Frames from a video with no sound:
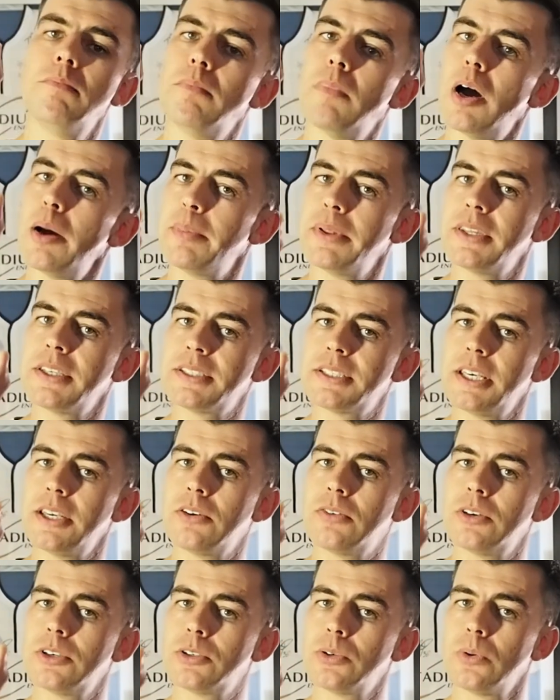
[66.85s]
might be the
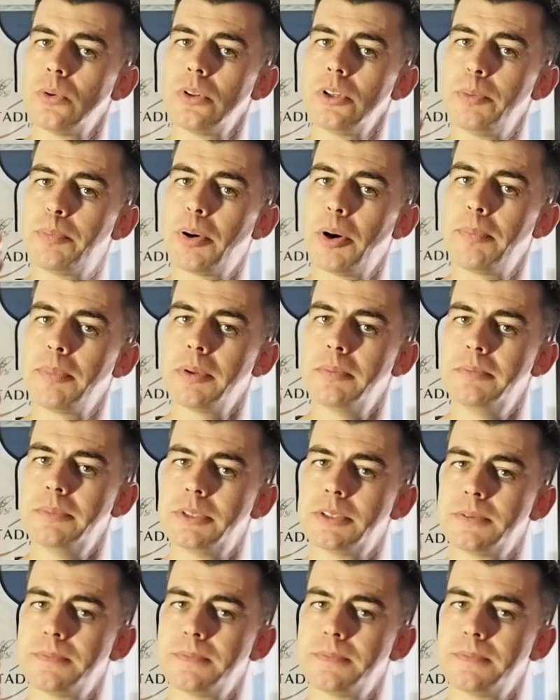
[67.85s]
secret to all your problems,